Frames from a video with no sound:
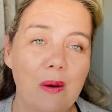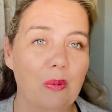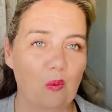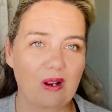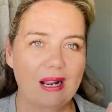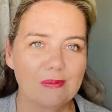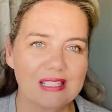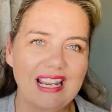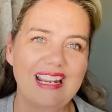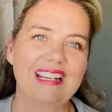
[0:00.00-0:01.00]
But what I'm
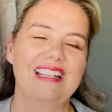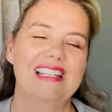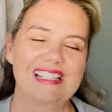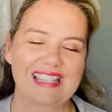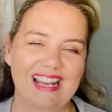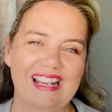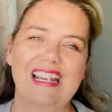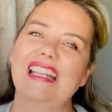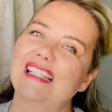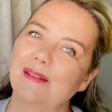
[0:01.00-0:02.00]
saying is
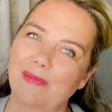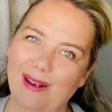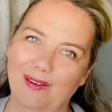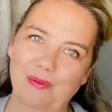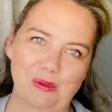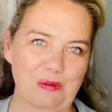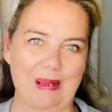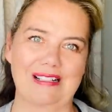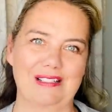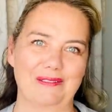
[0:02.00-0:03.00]
that it's a matter of
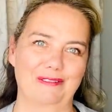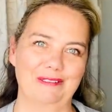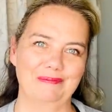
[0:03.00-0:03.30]
perspective.